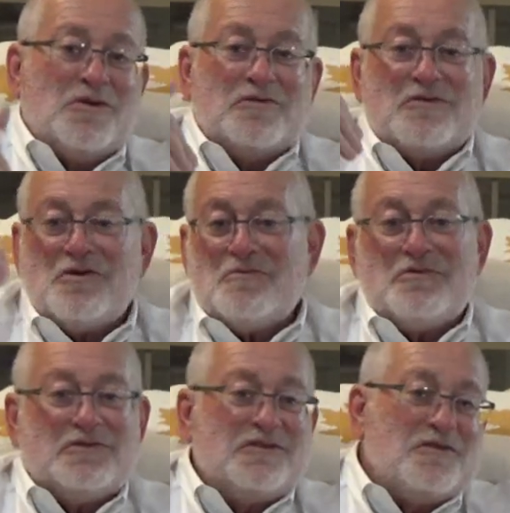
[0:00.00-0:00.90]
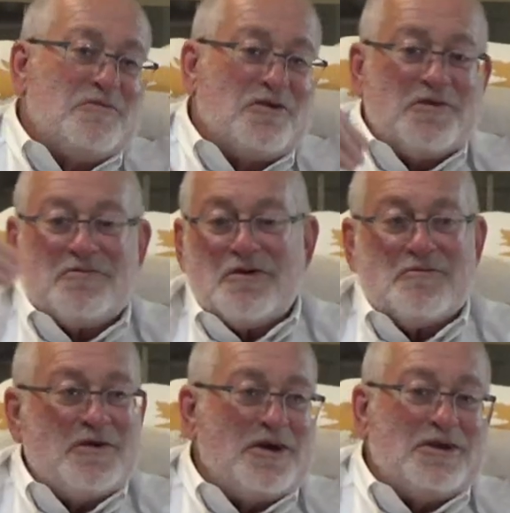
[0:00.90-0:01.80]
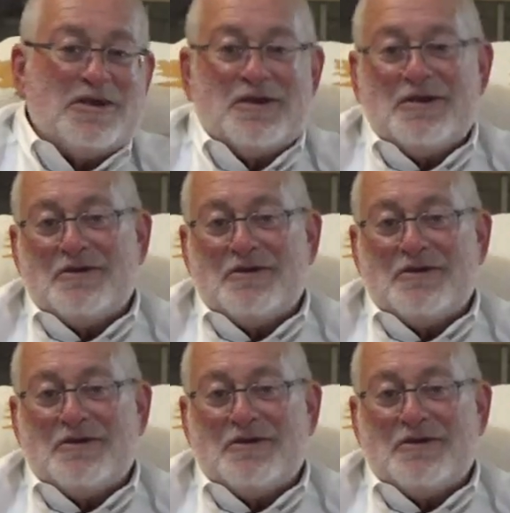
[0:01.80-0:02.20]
port of Corpus and the port of Beaumont